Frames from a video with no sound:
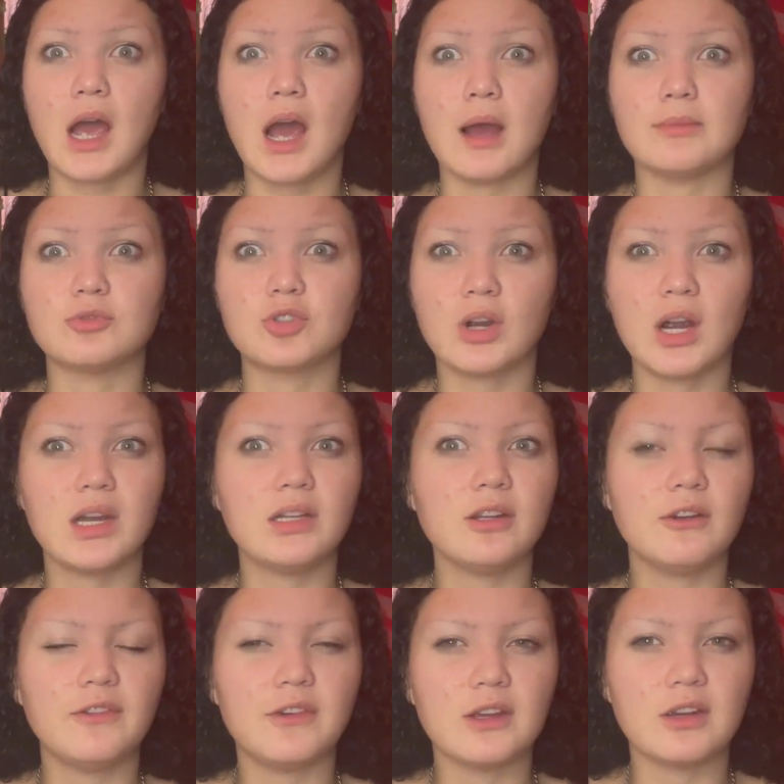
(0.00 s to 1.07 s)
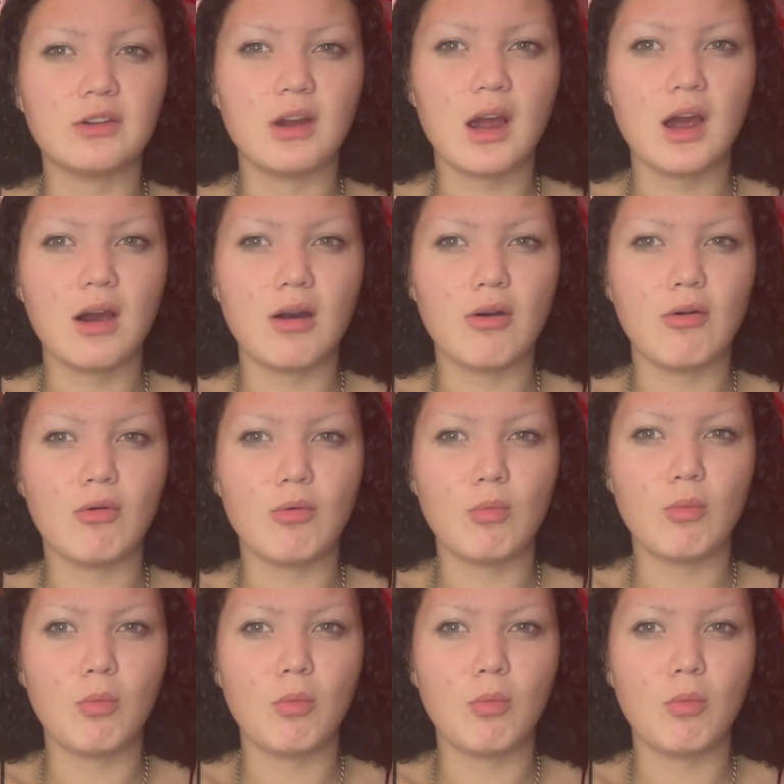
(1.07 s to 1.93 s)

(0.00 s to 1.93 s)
I'm trying to figure out